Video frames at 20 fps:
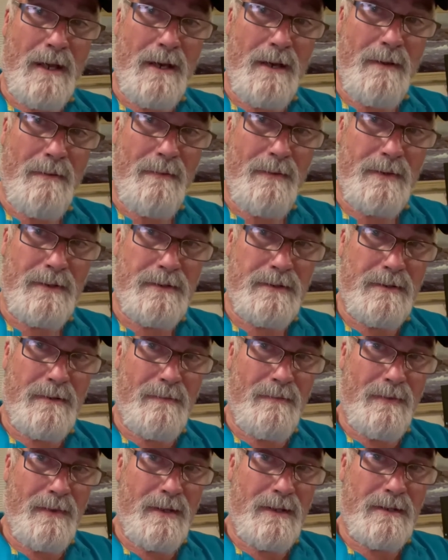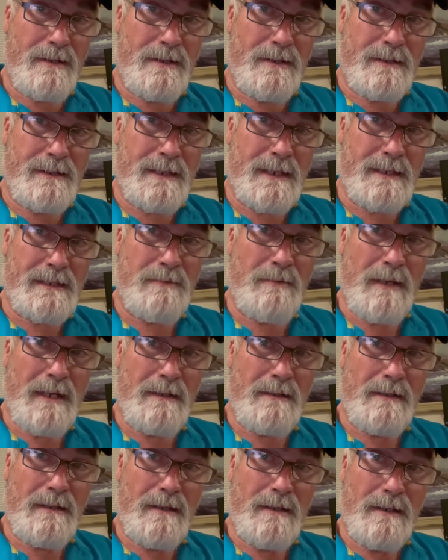on a six
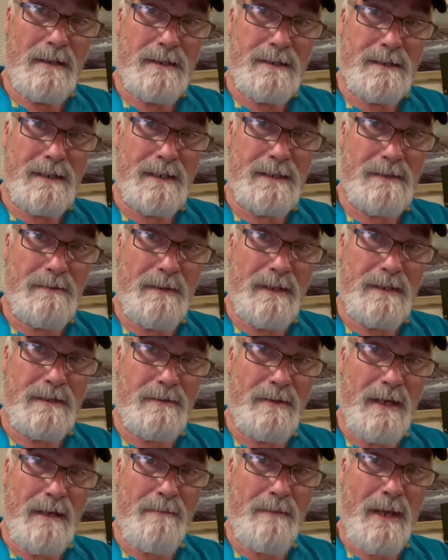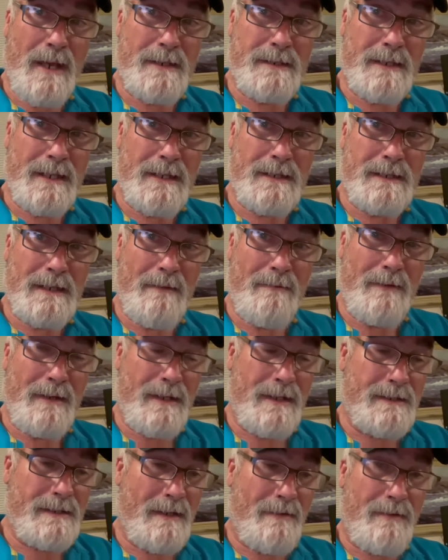week, six week train pass in the
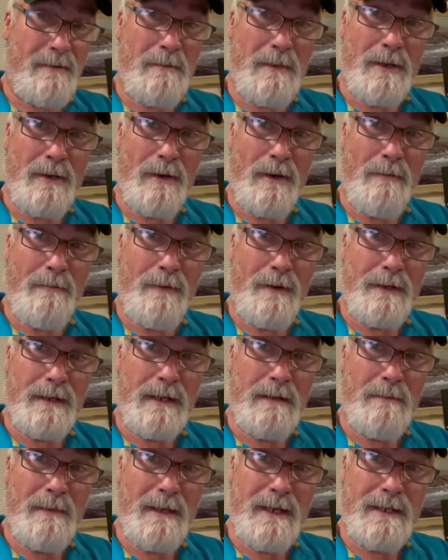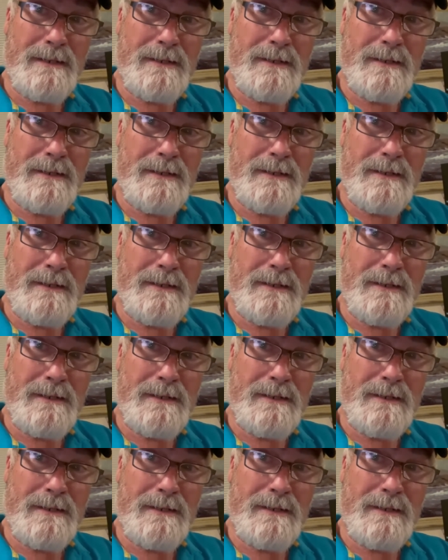70s after my girlfriend committed